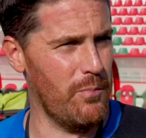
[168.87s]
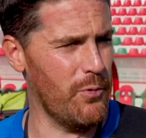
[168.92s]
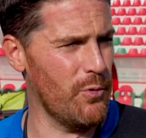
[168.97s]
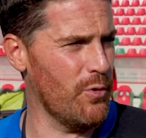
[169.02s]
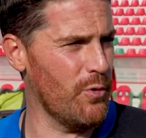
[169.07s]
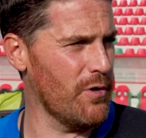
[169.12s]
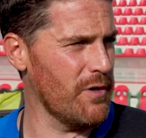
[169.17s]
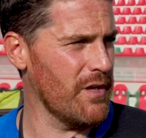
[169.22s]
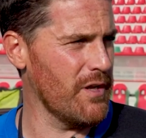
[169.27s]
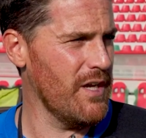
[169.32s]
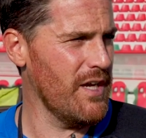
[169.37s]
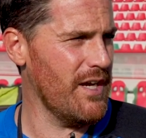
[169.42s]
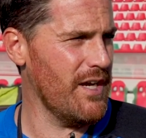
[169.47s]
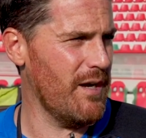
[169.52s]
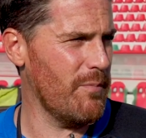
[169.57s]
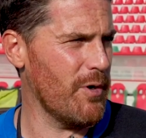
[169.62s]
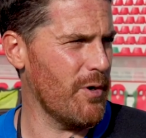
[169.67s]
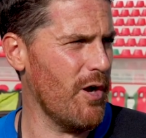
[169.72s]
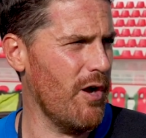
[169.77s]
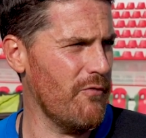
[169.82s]
board,
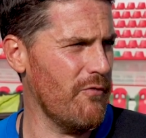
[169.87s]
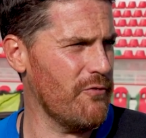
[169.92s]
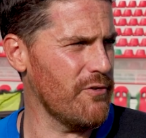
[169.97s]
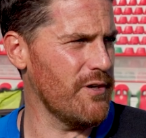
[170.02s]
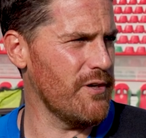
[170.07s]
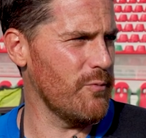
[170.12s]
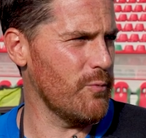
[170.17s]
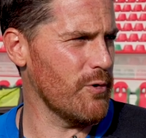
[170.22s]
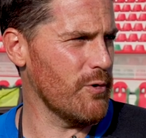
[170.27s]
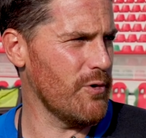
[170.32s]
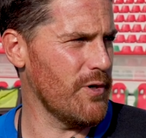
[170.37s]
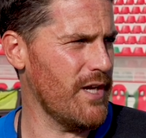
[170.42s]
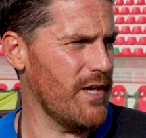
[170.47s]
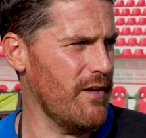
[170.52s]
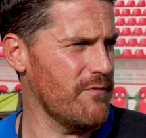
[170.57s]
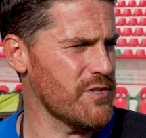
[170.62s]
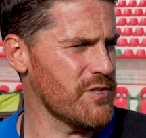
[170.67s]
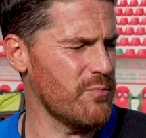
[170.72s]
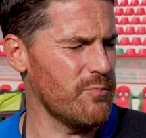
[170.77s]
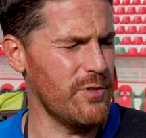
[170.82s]
I'm confident we're going to
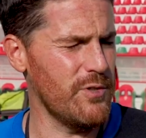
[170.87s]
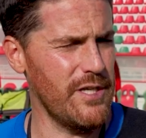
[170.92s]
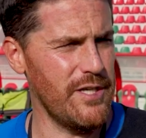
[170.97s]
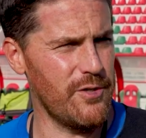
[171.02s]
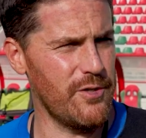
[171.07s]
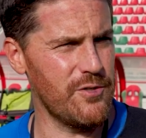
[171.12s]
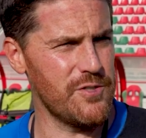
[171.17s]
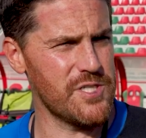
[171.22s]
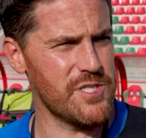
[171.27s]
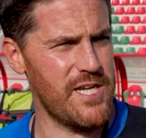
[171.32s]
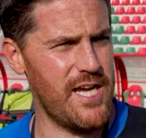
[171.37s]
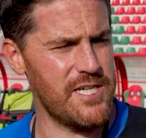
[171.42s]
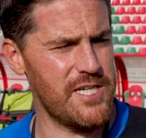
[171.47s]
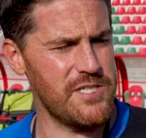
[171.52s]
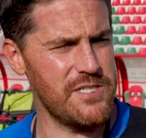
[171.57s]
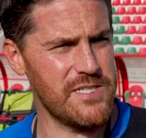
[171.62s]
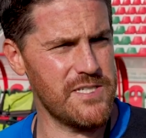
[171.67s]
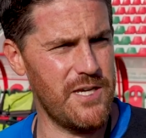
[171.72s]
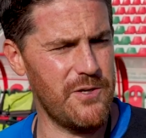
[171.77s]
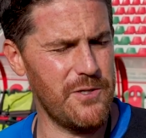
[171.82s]
have some really good
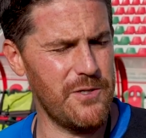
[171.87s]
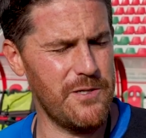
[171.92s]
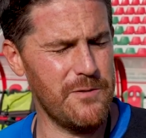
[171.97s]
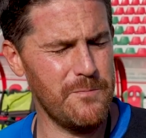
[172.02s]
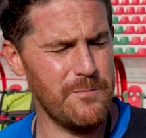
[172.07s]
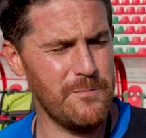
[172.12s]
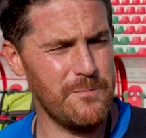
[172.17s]
sessions out here.